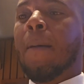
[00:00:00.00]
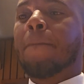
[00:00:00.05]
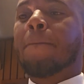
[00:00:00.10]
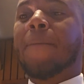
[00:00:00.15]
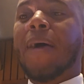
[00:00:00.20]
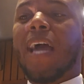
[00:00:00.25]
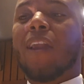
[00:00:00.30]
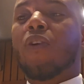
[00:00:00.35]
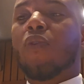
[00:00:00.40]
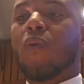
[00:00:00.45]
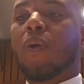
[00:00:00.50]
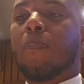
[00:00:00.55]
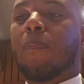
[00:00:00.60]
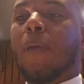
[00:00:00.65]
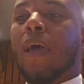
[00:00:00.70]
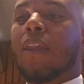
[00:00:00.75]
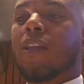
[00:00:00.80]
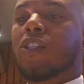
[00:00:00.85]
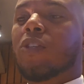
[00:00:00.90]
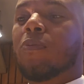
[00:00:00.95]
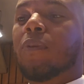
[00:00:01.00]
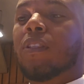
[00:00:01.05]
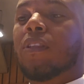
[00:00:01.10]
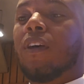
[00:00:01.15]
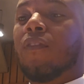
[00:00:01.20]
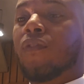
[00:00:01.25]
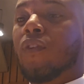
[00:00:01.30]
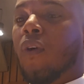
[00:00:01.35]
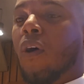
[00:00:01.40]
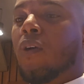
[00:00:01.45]
better replenishment
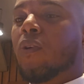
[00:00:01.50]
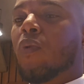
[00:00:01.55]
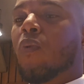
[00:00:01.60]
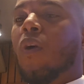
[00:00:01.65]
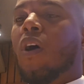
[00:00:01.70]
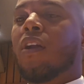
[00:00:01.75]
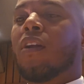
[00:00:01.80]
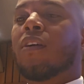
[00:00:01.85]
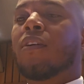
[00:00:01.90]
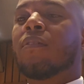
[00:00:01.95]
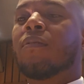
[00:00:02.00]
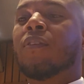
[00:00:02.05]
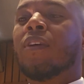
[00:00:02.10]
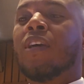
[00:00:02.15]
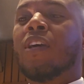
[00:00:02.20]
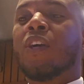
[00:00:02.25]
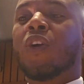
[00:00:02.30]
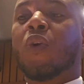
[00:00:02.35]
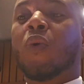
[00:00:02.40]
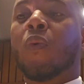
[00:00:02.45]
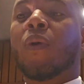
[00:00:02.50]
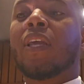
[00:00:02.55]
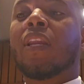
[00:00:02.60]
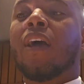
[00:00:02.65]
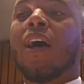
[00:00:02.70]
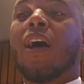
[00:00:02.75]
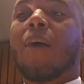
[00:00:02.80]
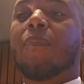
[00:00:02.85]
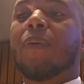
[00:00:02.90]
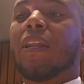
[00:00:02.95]
of groundwater, green
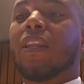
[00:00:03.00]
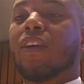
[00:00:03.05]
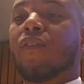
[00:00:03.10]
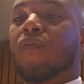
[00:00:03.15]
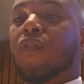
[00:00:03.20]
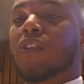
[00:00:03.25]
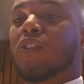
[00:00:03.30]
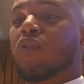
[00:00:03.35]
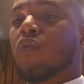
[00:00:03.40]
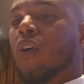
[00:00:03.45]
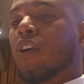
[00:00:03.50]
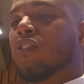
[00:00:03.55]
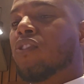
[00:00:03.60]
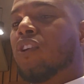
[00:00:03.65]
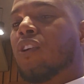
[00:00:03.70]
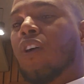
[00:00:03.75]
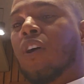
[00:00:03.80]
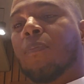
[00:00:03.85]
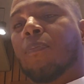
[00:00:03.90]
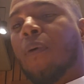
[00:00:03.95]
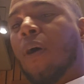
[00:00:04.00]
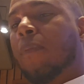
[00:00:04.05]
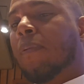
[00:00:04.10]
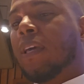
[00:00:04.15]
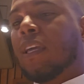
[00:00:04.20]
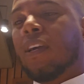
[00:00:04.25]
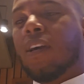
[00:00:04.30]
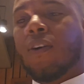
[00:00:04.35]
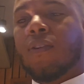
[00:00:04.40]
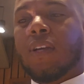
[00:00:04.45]
hub and infrastructure on
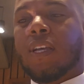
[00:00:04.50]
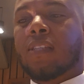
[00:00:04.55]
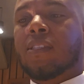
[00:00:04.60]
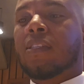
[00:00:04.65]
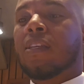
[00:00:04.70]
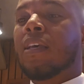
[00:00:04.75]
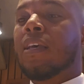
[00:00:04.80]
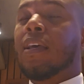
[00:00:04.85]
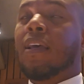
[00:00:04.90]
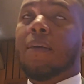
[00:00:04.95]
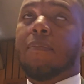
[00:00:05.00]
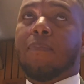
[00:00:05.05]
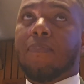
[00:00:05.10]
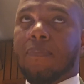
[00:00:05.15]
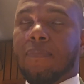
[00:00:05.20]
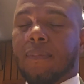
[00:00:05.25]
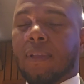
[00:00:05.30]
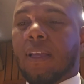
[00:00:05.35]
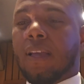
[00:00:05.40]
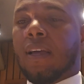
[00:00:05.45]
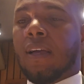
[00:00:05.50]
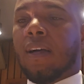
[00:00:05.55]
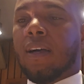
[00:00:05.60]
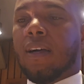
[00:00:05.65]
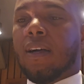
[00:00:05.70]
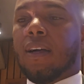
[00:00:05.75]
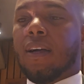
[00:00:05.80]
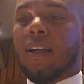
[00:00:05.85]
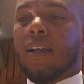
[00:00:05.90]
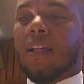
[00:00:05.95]
public areas,
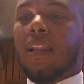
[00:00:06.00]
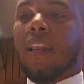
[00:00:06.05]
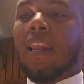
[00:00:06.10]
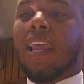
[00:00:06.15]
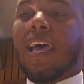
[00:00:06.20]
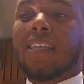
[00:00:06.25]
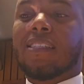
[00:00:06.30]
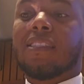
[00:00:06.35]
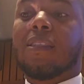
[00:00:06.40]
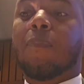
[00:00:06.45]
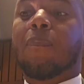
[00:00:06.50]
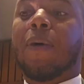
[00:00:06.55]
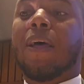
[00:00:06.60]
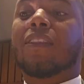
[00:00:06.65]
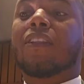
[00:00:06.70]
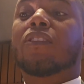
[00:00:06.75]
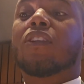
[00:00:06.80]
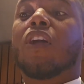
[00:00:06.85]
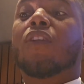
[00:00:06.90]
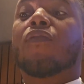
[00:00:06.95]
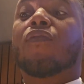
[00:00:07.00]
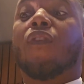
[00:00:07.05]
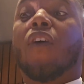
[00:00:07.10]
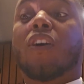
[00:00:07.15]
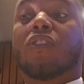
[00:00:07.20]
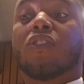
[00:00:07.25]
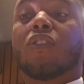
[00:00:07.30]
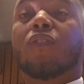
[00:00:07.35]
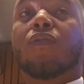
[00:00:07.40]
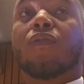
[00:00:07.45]
less dependent on
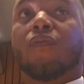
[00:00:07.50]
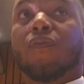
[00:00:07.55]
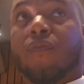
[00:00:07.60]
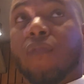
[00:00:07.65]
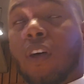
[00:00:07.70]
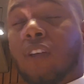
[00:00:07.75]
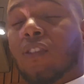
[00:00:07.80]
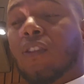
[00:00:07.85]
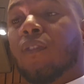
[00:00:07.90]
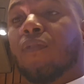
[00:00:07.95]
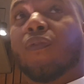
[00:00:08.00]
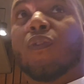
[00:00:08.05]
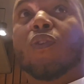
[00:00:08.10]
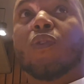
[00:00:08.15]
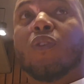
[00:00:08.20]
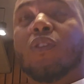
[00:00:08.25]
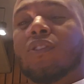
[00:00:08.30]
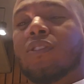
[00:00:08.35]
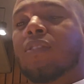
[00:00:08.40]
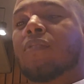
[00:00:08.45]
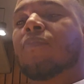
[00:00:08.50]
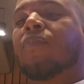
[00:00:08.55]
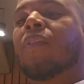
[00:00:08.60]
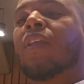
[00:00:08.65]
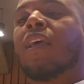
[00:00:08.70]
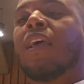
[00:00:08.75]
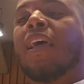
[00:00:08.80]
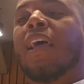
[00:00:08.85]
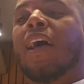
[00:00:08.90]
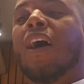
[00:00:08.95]
fossil fuels,
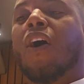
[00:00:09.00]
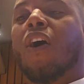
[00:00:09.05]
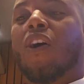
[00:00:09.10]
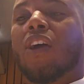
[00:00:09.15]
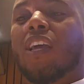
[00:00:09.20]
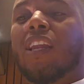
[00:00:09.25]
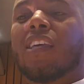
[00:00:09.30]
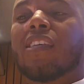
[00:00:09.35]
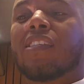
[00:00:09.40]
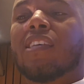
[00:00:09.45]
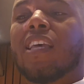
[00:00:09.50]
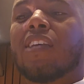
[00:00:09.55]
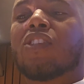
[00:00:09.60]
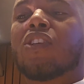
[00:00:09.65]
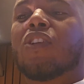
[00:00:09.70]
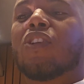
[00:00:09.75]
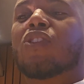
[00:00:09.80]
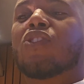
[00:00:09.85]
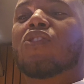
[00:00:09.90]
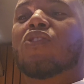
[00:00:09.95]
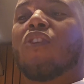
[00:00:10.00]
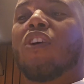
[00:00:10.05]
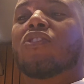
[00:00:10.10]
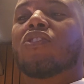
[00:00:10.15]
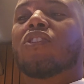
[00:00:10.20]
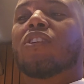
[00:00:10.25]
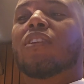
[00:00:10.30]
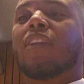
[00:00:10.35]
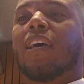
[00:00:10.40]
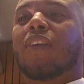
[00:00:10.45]
organizational
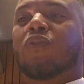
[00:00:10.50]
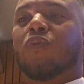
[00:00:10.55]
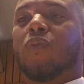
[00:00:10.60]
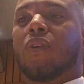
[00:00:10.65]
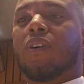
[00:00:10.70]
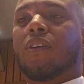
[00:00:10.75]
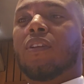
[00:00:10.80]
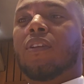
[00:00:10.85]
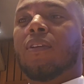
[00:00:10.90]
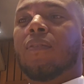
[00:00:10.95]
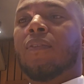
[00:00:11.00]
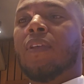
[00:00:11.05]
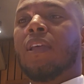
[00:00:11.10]
structure network.